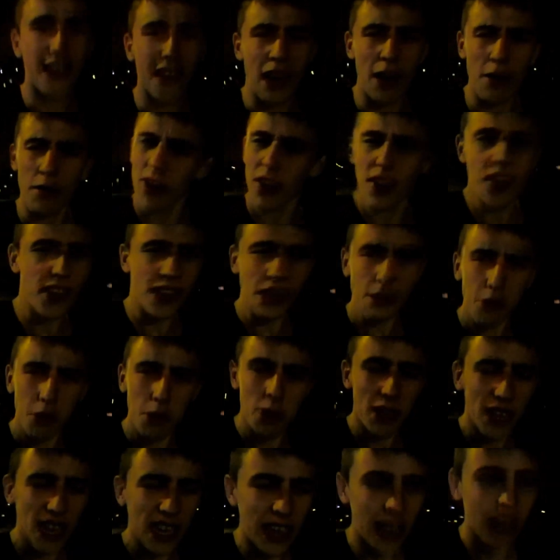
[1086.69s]
camera, you seem to
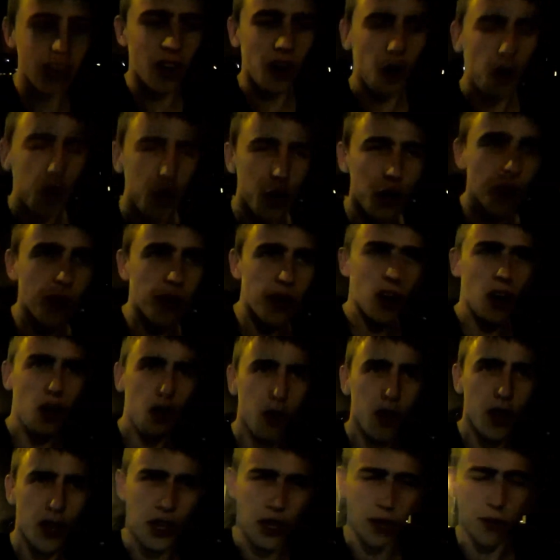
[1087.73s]
be taking longer and
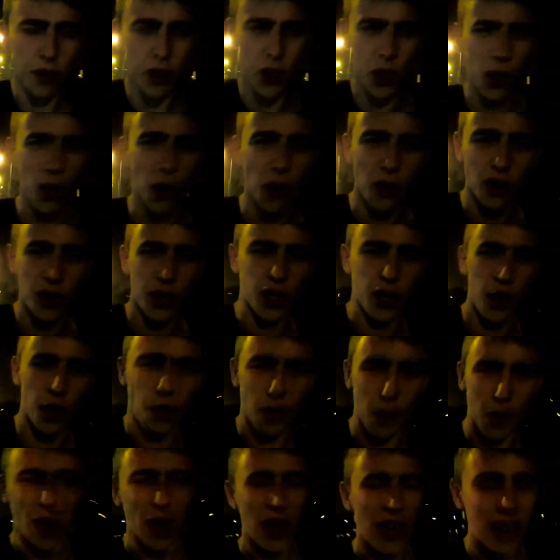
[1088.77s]
longer to record,
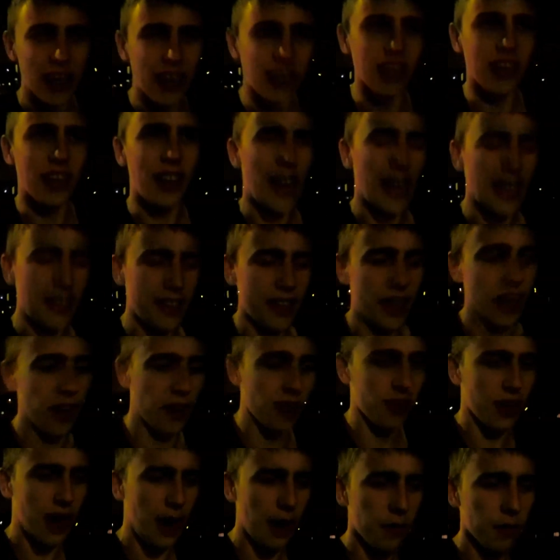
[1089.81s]
you lazy
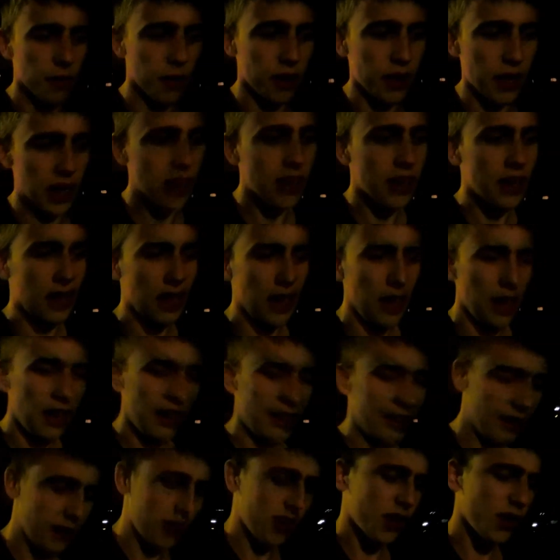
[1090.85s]
little camera thing.
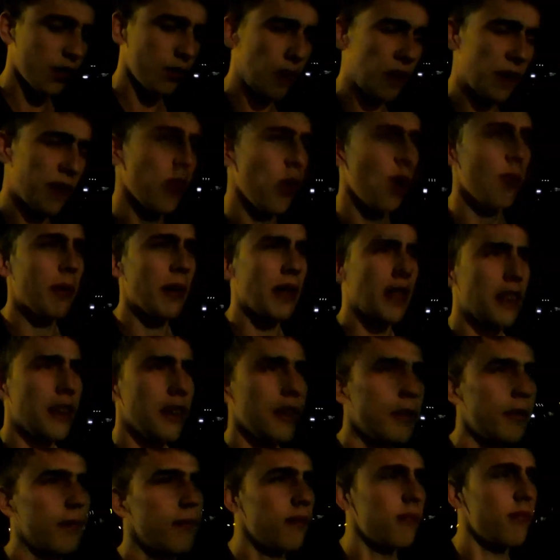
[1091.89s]
I have to reformat
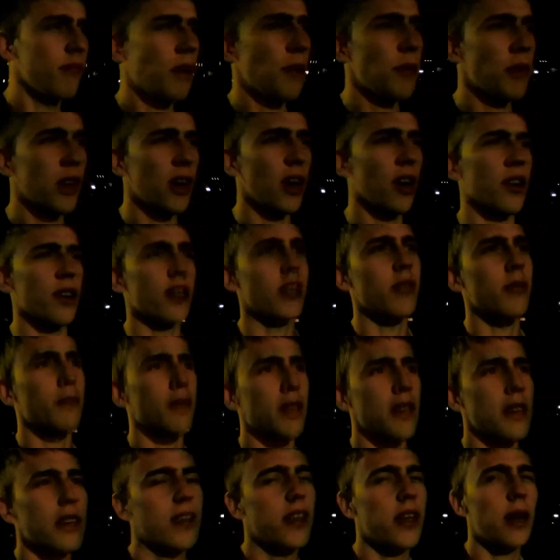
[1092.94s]
the memory card or
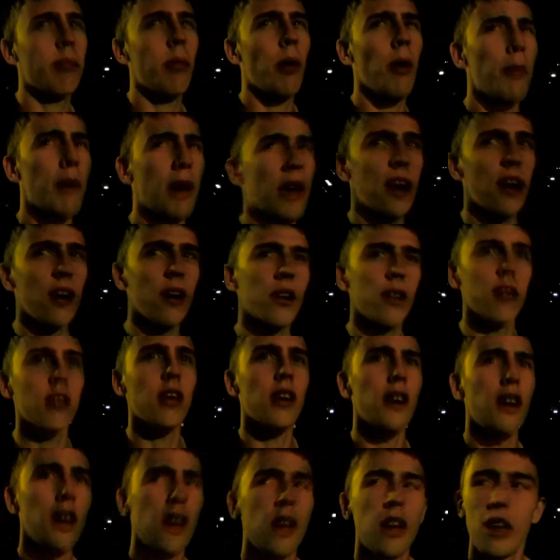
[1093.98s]
something. Did I pop it in
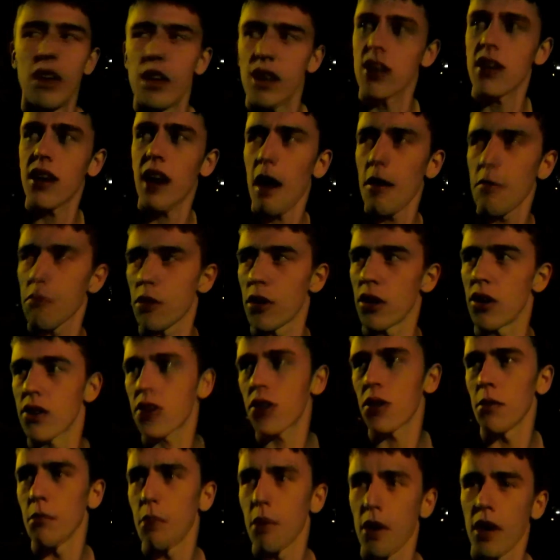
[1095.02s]
another camera at
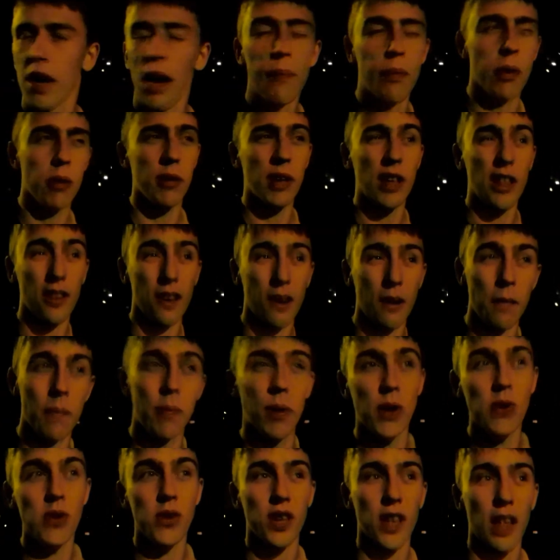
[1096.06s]
some point? I put it in the
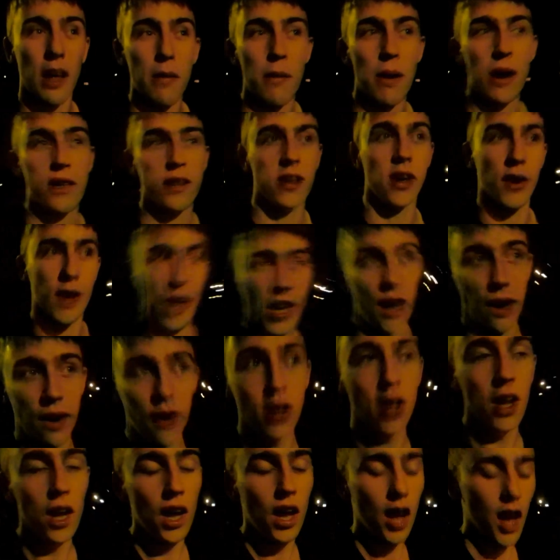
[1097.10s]
computer, that might slow it
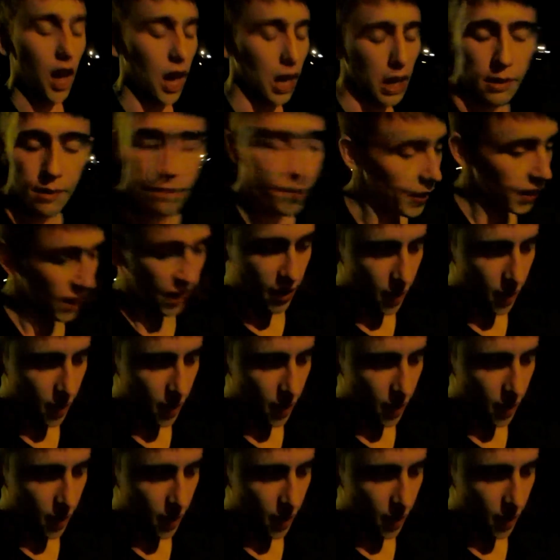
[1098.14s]
down.